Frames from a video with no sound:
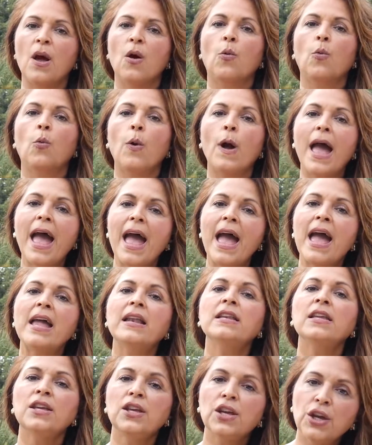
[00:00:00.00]

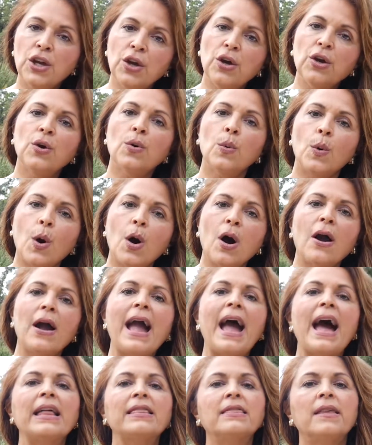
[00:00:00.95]
When you are
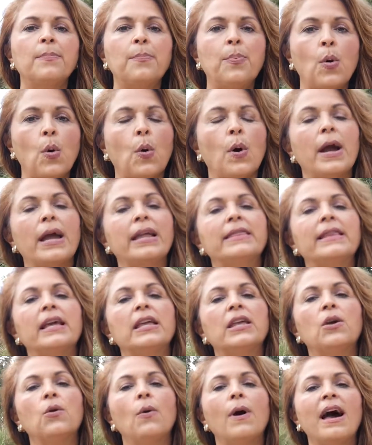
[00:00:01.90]
at the point
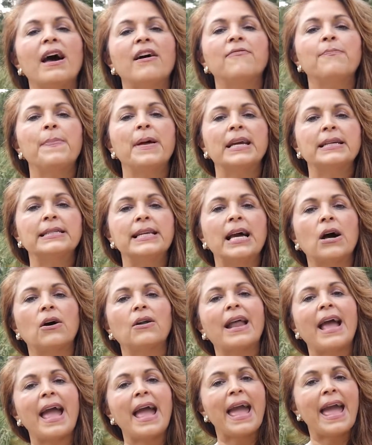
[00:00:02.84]
that you have picked
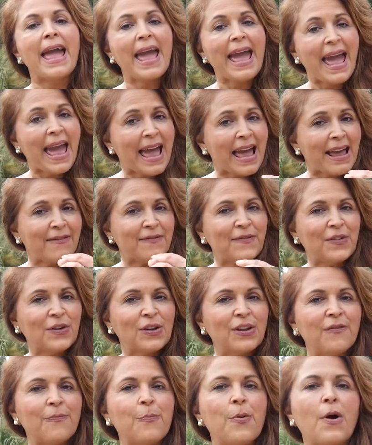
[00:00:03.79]
out a
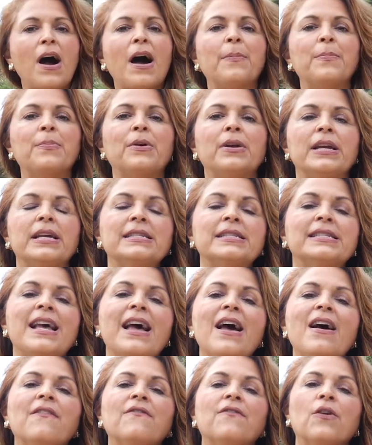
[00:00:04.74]
handful of properties
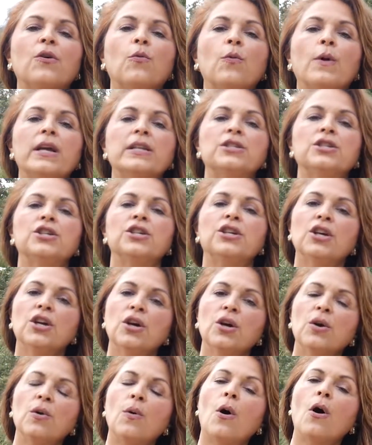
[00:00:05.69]
for which
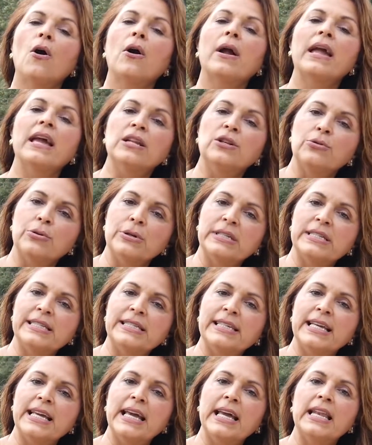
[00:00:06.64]
you are
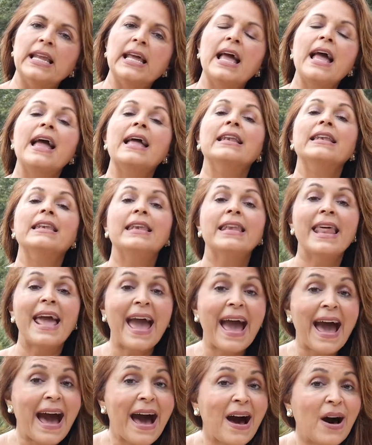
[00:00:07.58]
interested,
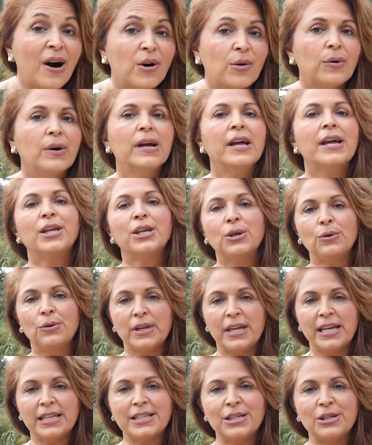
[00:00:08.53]
now you
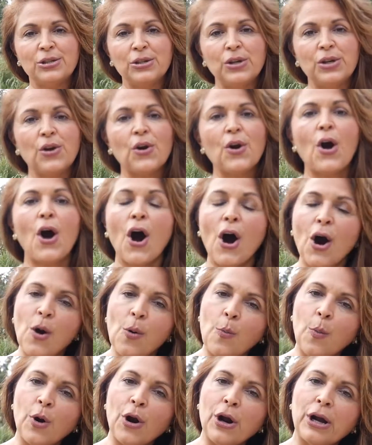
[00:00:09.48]
need to do your
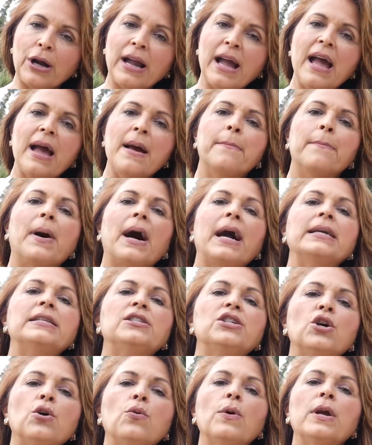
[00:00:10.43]
homework by
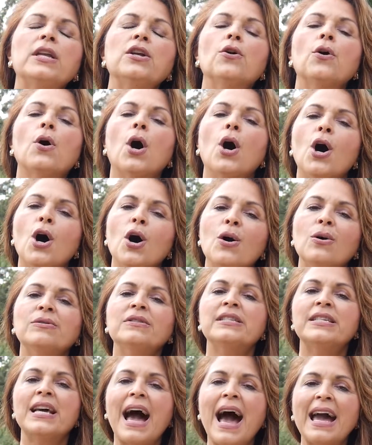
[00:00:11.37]
doing your
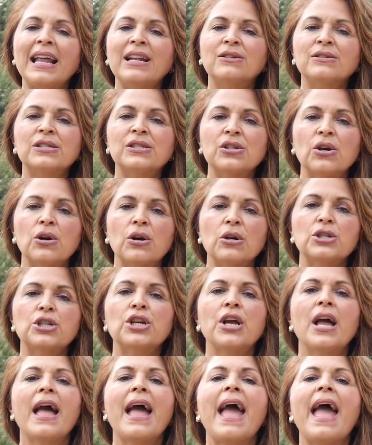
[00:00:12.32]
own title
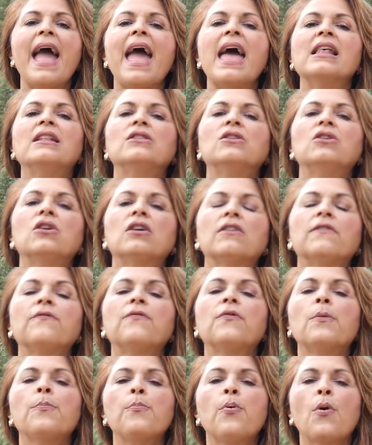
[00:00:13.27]
search and look
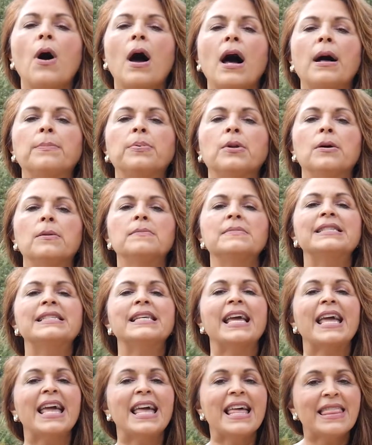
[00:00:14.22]
for
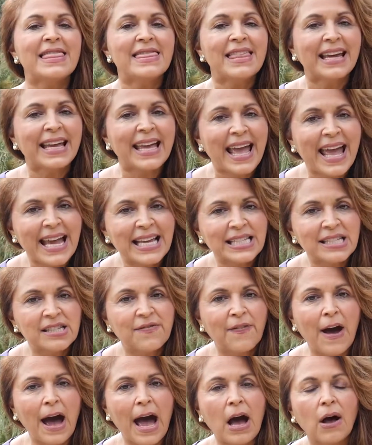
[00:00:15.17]
problems in the case
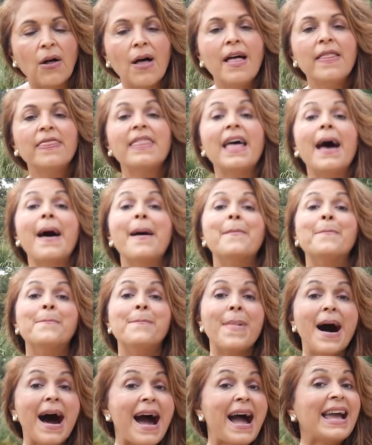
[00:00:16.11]
file that
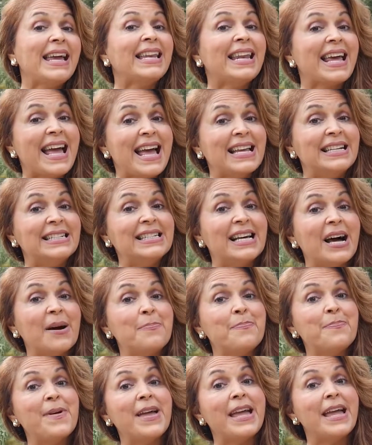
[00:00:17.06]
might end
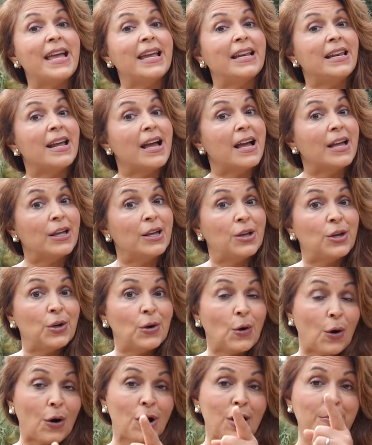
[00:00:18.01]
up being
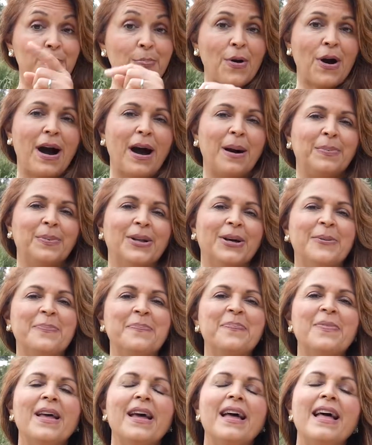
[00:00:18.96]
your
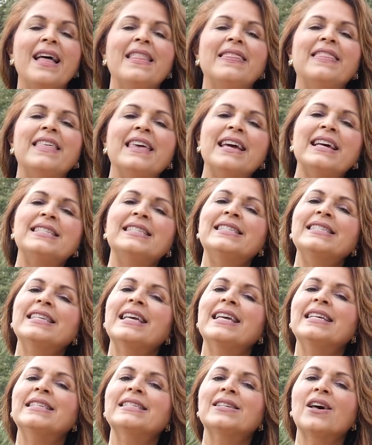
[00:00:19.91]
problem. This
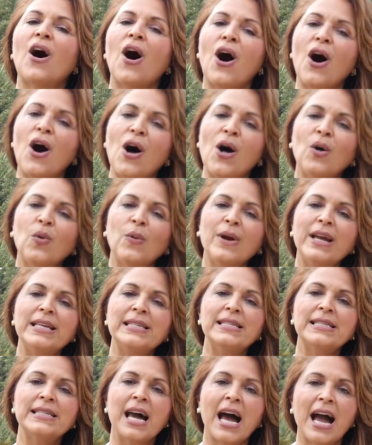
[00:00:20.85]
is
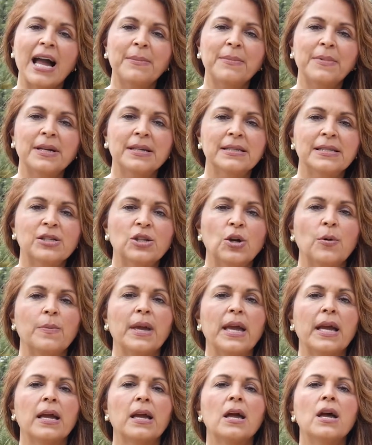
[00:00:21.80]
always time
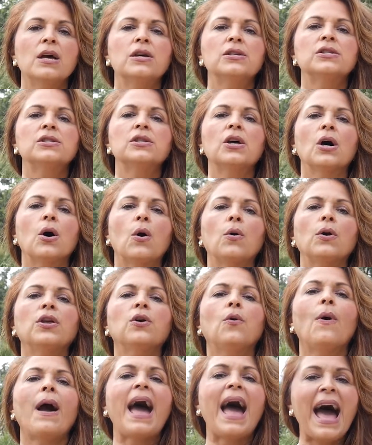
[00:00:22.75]
consuming, so
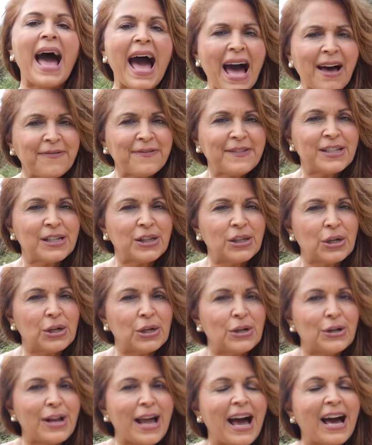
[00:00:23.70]
you have to
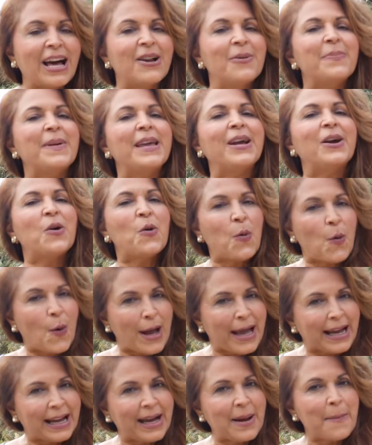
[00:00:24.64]
learn how to be
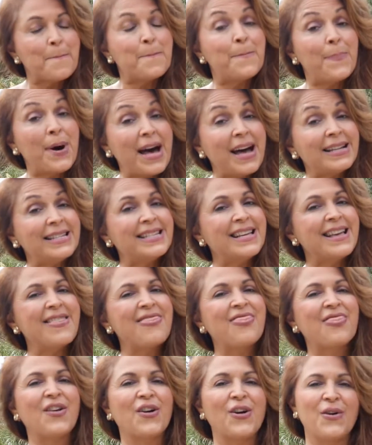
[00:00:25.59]
quick but
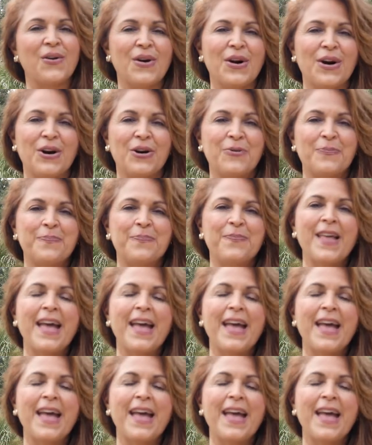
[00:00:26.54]
thorough.